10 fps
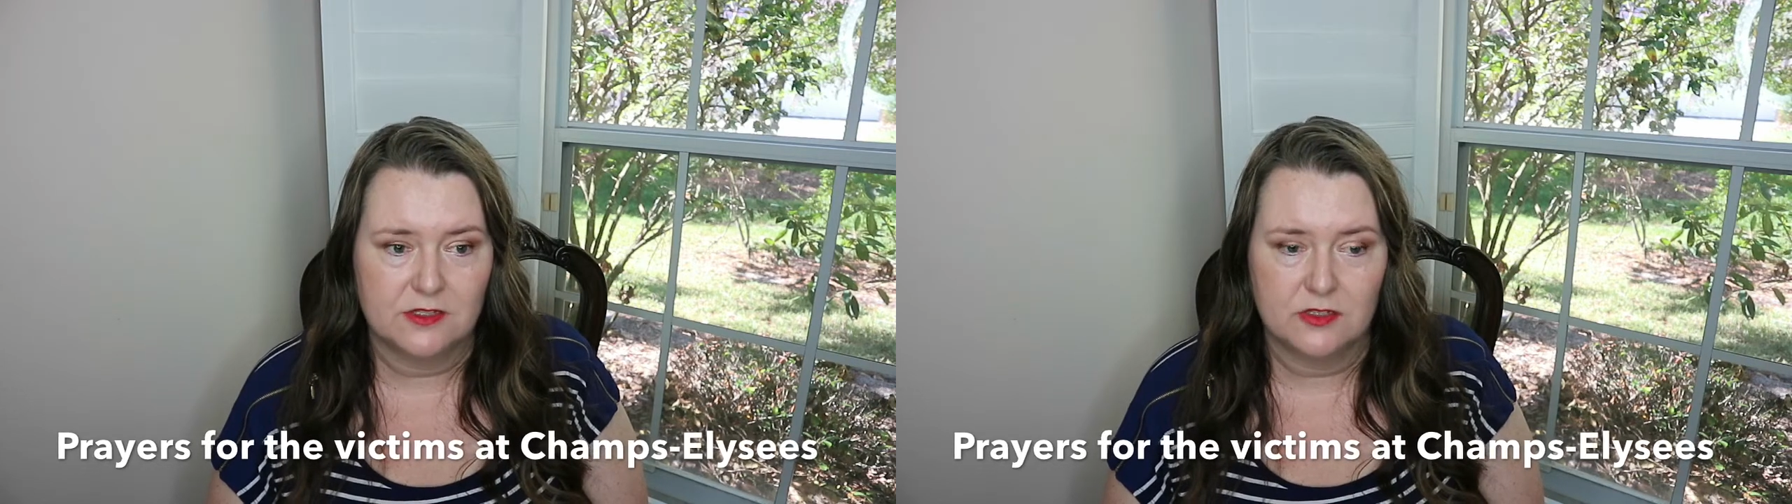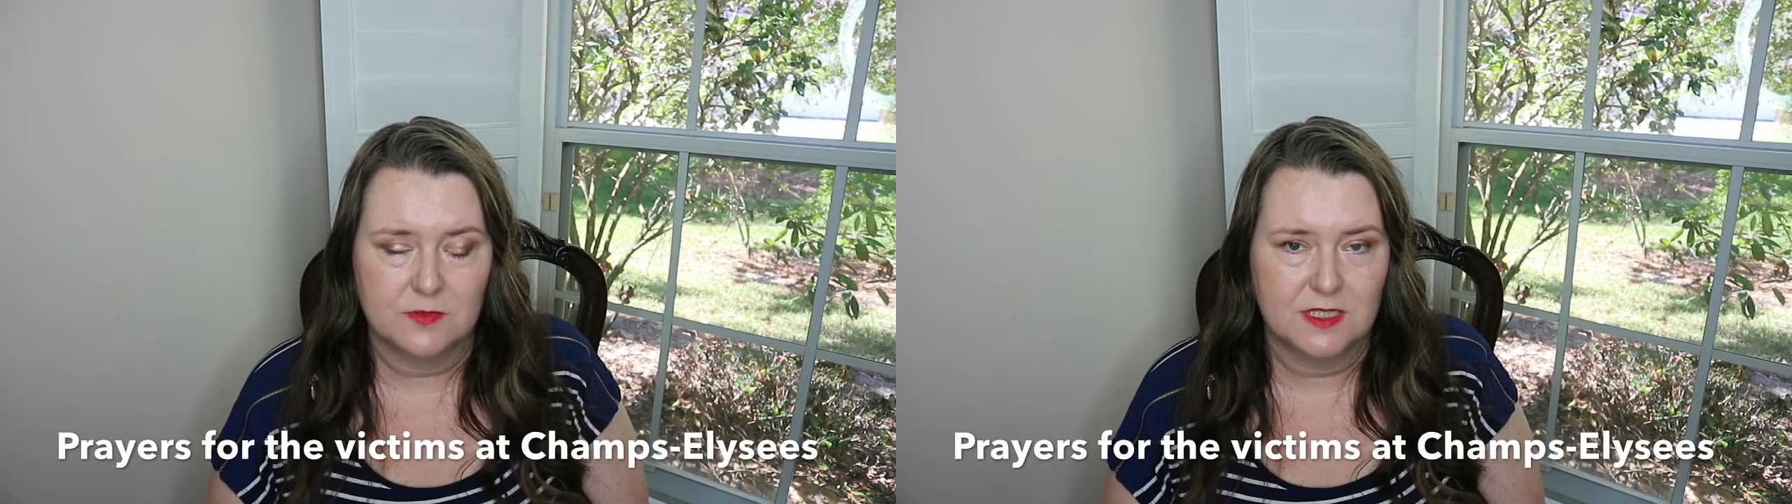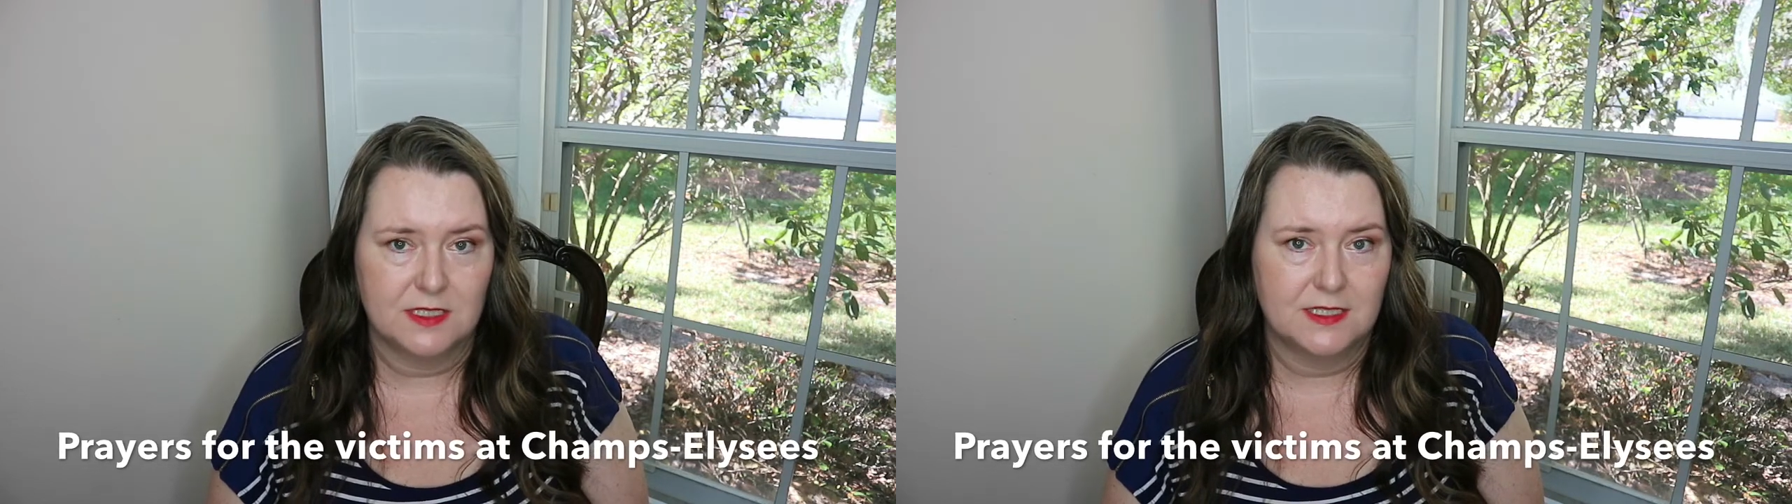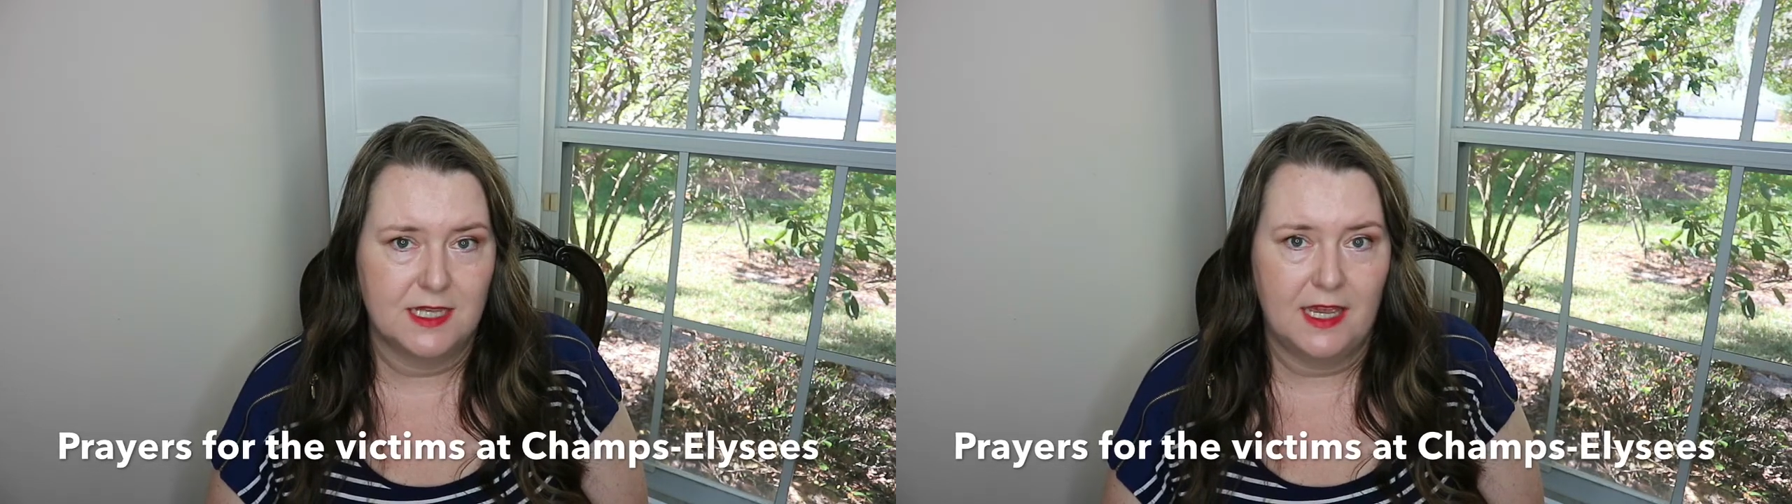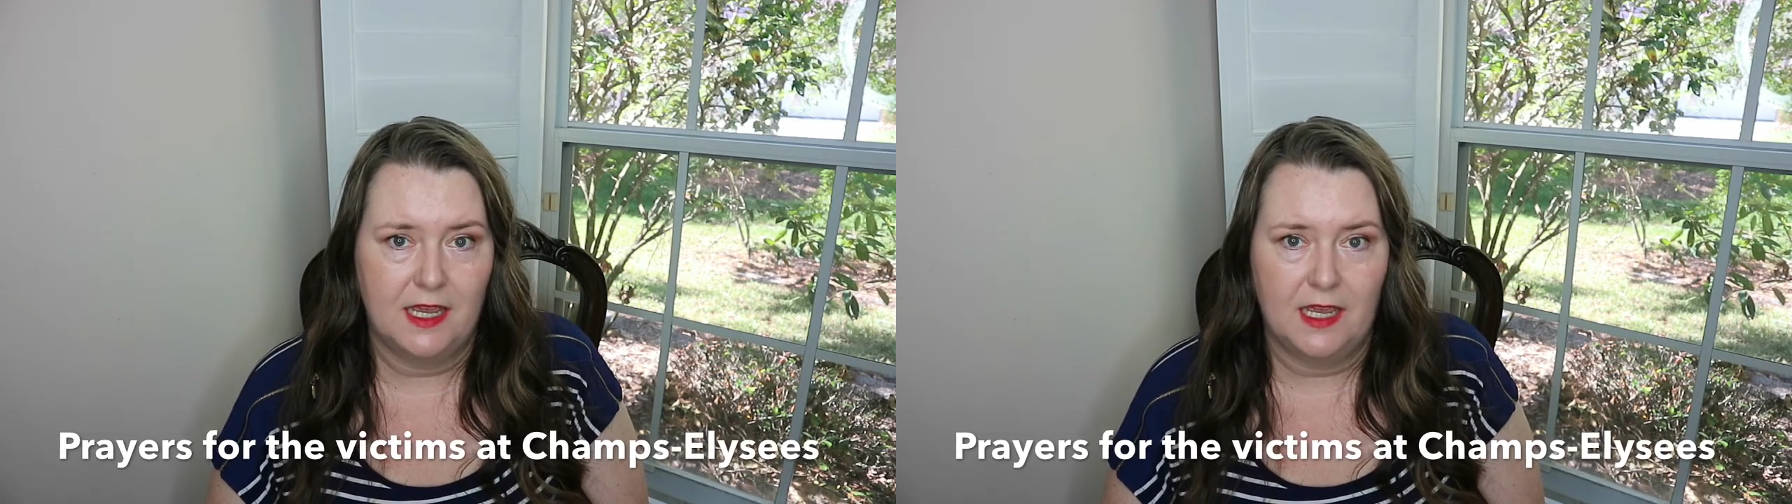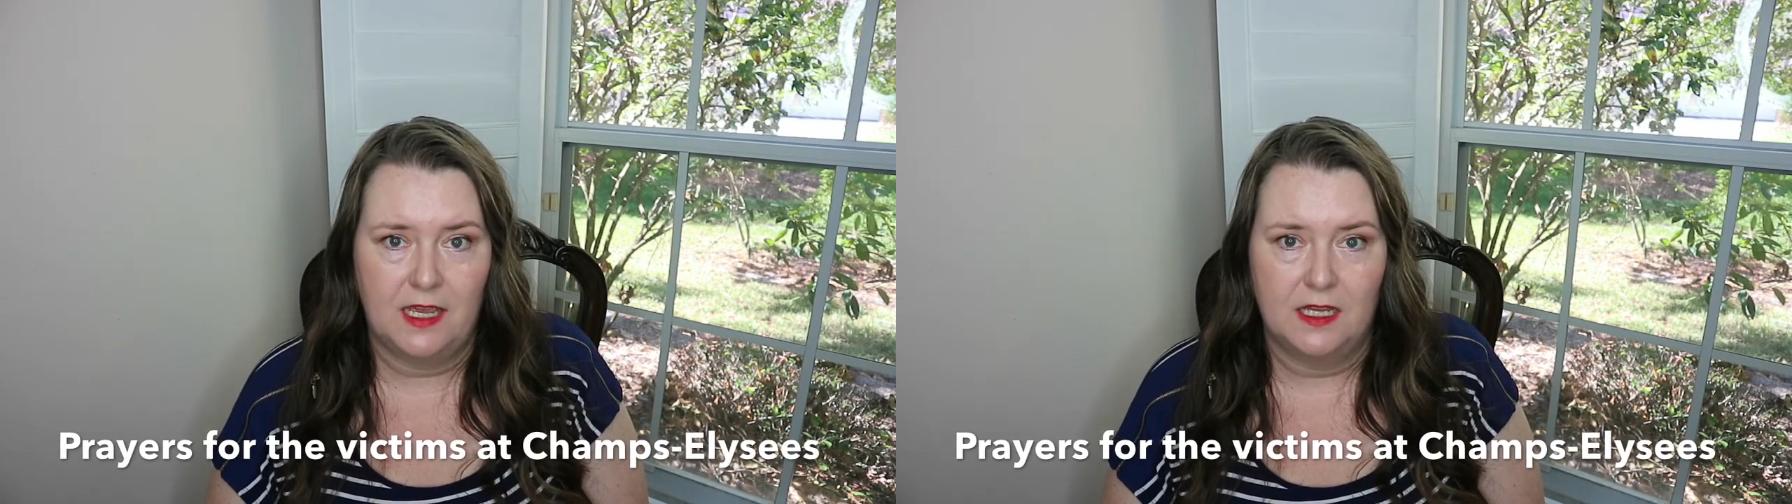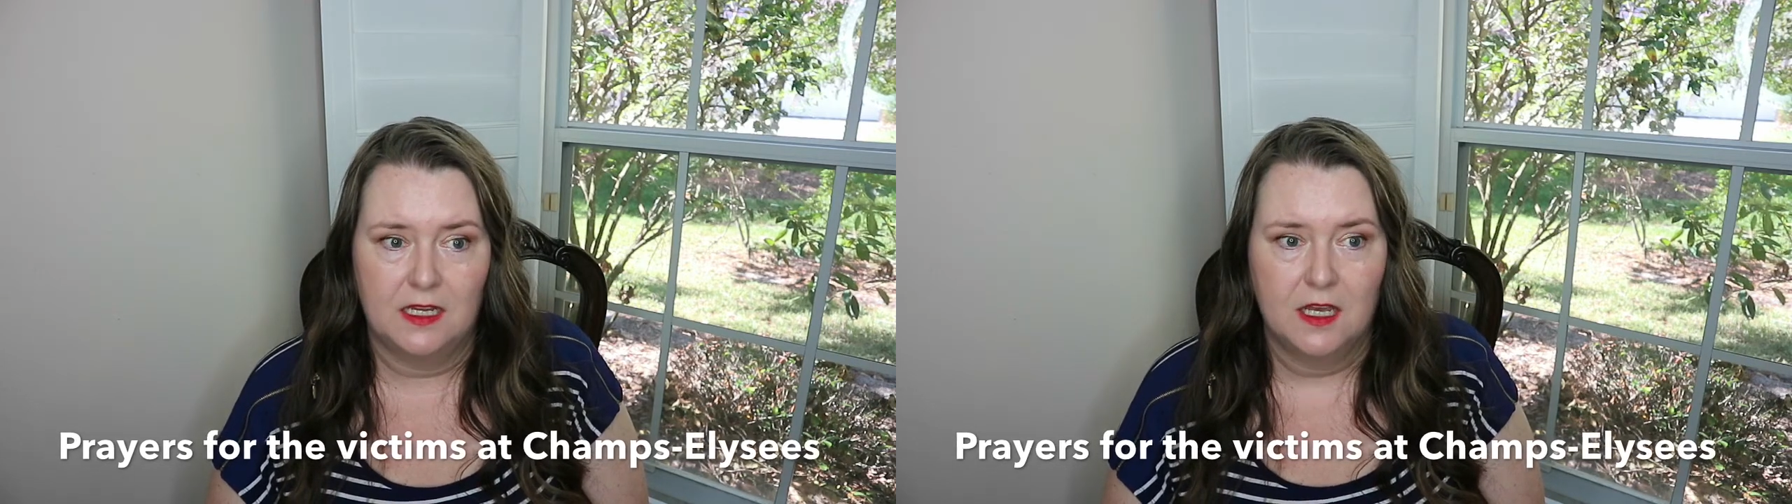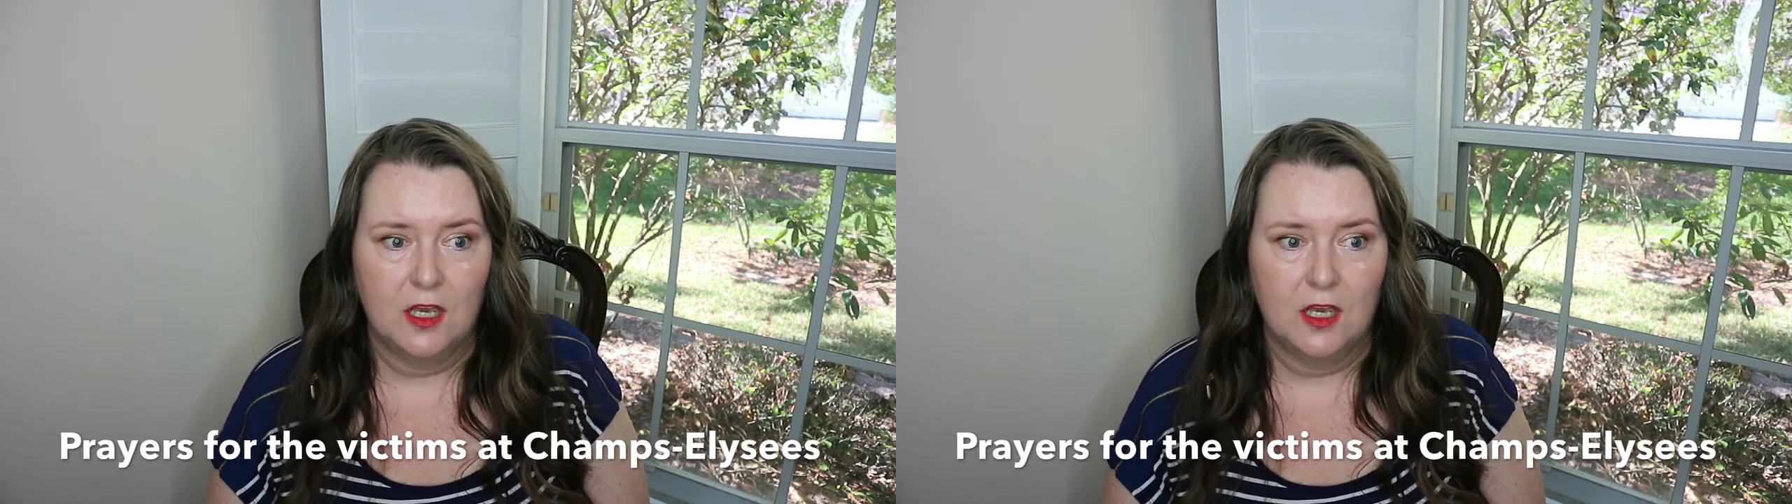at Champs-Elysees, and